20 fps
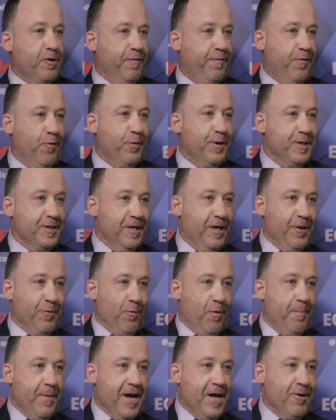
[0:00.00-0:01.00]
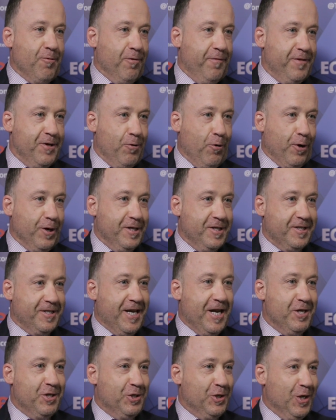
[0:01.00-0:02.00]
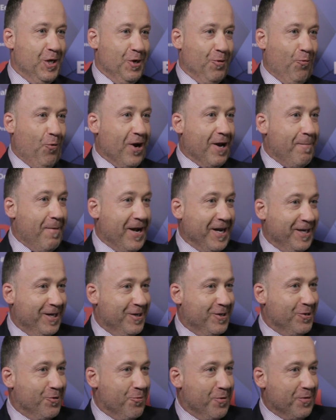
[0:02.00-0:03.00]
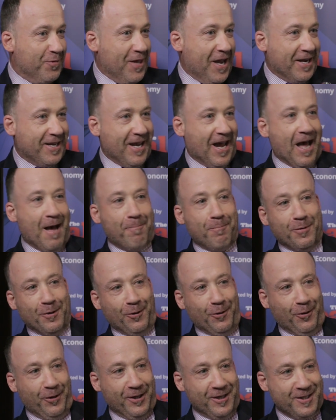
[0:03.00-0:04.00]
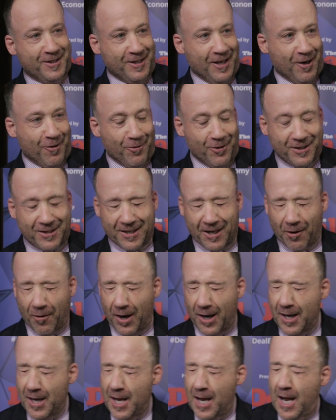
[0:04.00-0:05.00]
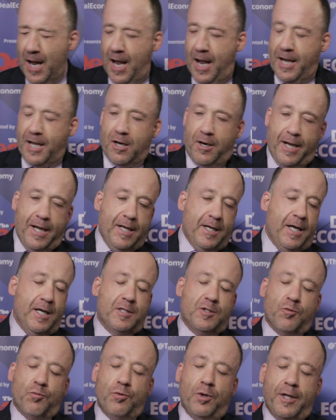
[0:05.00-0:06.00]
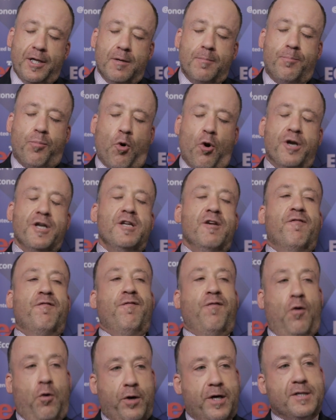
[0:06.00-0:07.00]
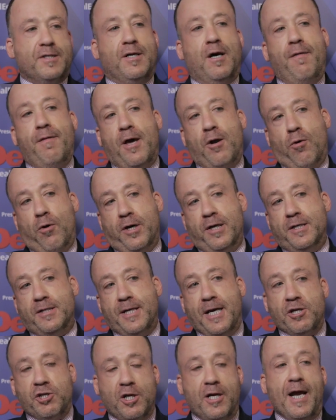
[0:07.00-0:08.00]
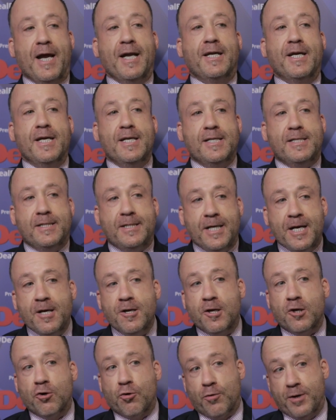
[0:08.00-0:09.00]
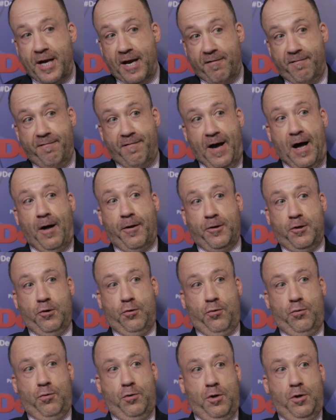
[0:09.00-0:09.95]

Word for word: to focus on the remainder of the organization. What am I going to do with that capital, et cetera, et cetera. You know, it, it's really important you focus on that organization and continue to create value